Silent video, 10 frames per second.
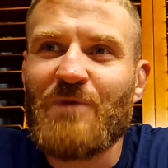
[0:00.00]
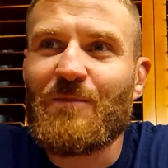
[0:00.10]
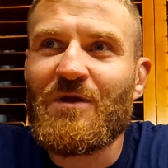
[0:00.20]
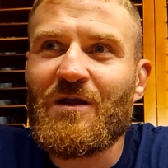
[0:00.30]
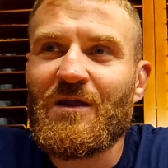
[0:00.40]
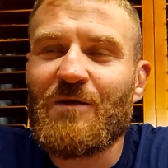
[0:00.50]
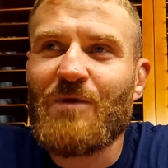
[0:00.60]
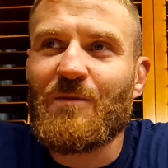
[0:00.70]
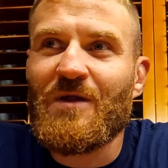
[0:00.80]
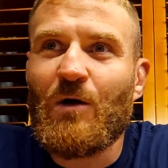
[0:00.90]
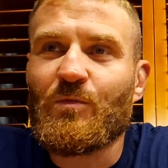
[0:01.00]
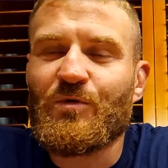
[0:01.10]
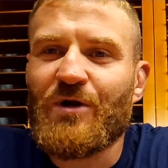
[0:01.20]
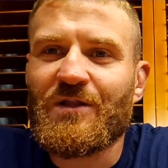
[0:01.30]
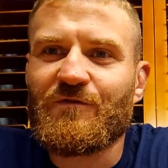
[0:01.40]
Maybe I will
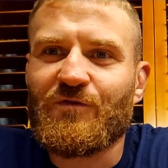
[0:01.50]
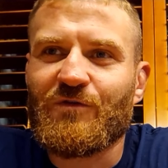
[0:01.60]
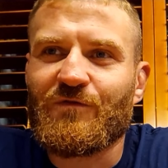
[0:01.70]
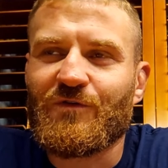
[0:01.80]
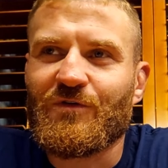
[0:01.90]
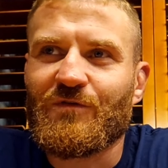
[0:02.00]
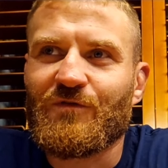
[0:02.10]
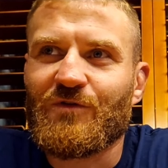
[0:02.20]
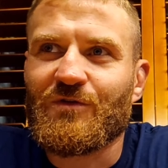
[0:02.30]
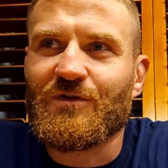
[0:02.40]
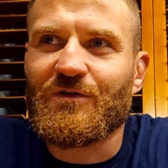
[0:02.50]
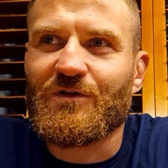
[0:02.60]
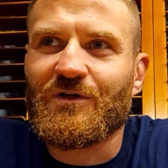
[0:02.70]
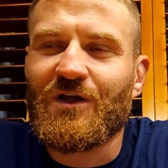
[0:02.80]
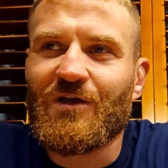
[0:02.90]
be ready for a
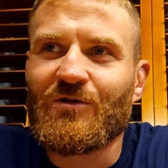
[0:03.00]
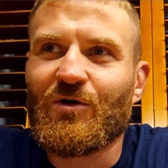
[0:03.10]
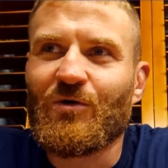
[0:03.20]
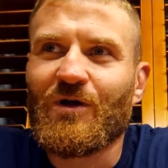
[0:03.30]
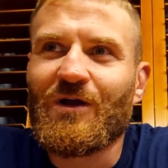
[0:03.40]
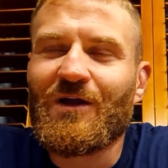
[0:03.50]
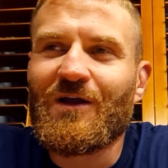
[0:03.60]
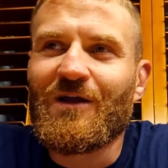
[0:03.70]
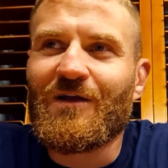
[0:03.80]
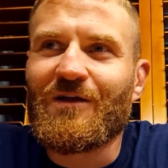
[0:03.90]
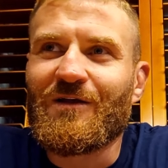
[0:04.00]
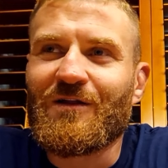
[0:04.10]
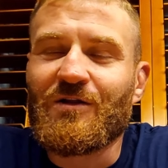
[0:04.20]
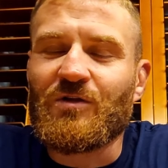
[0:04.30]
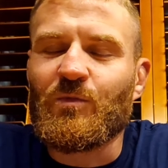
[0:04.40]
little
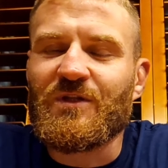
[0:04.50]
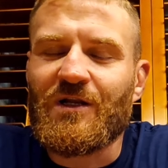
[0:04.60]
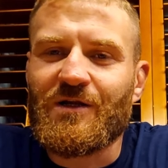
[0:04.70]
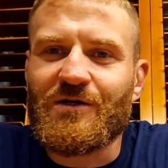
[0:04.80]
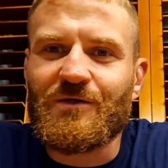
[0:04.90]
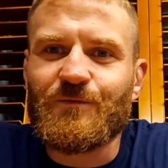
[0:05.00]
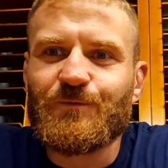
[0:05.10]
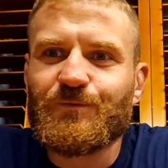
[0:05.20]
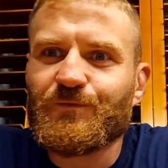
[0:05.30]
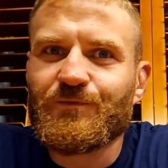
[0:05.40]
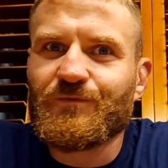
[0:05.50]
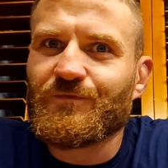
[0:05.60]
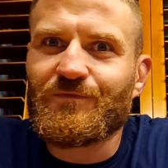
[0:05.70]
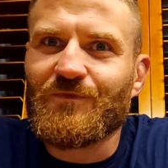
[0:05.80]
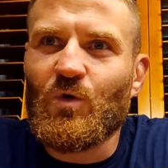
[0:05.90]
bit earlier.
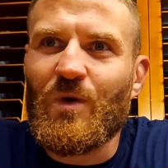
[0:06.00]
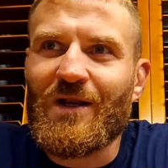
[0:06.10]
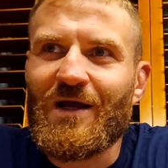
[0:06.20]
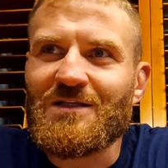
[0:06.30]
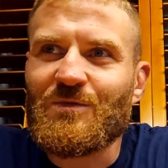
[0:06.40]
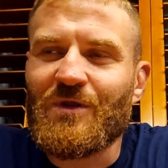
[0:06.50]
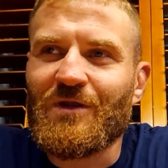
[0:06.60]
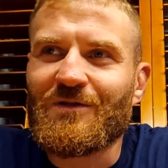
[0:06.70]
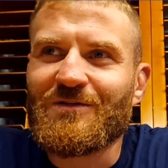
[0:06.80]
Nobody asked me.